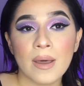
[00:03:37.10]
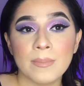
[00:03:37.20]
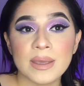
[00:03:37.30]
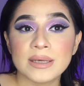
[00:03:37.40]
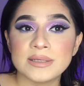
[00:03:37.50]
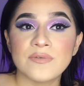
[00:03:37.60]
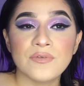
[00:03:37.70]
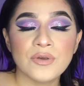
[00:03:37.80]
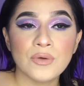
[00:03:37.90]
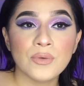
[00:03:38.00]
Because if
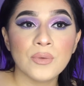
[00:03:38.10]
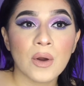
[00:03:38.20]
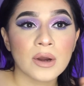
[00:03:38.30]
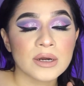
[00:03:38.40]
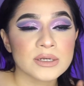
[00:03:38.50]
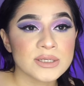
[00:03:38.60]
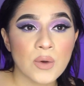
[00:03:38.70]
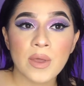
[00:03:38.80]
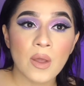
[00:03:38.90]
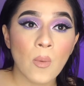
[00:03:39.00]
you are
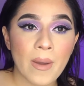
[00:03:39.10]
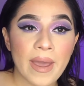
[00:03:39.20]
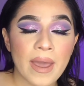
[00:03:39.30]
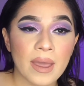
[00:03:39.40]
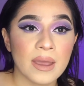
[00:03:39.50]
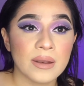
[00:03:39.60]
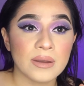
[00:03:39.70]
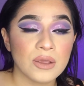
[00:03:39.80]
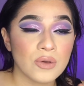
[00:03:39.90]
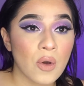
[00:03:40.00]
soaking wet and
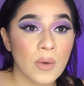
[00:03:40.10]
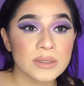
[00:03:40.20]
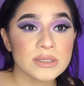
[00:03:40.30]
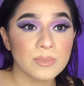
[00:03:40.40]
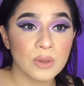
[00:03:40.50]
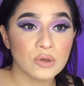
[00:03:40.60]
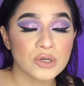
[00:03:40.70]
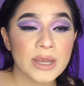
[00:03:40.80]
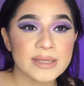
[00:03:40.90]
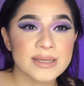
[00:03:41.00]
you go into blow
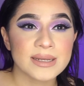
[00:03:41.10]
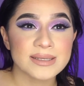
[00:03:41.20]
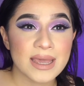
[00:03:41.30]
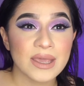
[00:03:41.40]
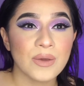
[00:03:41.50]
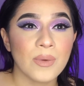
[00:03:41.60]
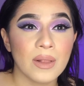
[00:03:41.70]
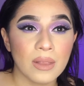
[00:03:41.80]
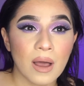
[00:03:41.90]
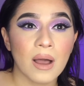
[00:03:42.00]
dry, it's going to take you a
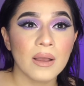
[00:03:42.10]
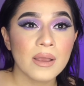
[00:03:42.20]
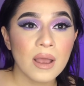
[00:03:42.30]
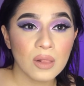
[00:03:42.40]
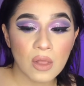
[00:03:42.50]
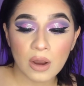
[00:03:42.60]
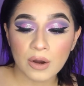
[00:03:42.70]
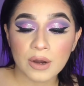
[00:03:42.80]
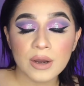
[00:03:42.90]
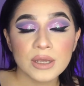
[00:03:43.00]
lot
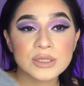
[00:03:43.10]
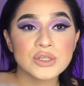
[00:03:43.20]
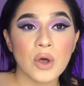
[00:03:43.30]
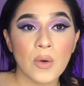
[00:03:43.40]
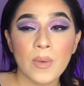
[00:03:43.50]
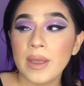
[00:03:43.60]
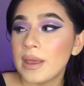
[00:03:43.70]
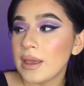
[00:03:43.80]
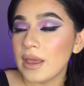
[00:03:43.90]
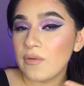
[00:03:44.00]
longer. So
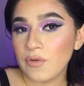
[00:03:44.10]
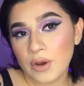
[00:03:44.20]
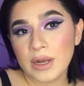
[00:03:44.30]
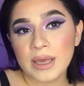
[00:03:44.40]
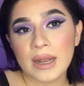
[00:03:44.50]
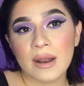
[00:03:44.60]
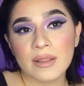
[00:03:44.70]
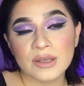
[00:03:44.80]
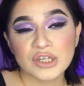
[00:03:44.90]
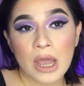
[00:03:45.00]
if you're going to get out of
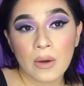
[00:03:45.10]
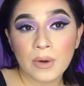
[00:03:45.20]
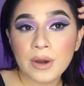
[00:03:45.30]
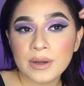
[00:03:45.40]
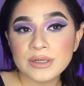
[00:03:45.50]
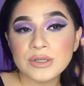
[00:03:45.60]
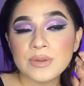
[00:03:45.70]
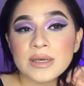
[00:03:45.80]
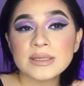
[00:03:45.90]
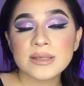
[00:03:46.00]
the shower and do
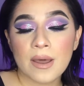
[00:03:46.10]
this,